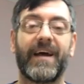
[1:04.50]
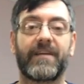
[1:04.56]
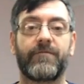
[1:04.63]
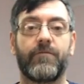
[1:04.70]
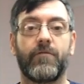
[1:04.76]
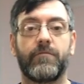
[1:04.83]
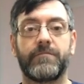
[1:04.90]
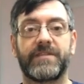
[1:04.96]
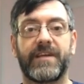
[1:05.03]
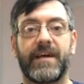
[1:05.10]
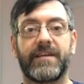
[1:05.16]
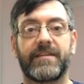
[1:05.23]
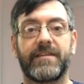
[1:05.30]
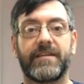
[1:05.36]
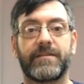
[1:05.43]
platforms
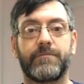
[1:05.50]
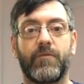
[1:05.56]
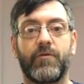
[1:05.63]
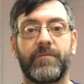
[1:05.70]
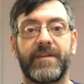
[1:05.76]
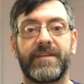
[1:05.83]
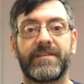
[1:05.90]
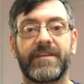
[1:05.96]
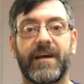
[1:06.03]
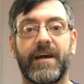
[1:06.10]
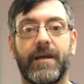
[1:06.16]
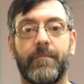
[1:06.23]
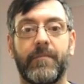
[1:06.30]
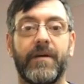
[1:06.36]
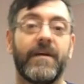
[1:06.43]
at this moment in
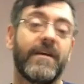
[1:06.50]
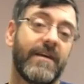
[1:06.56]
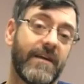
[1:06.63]
time.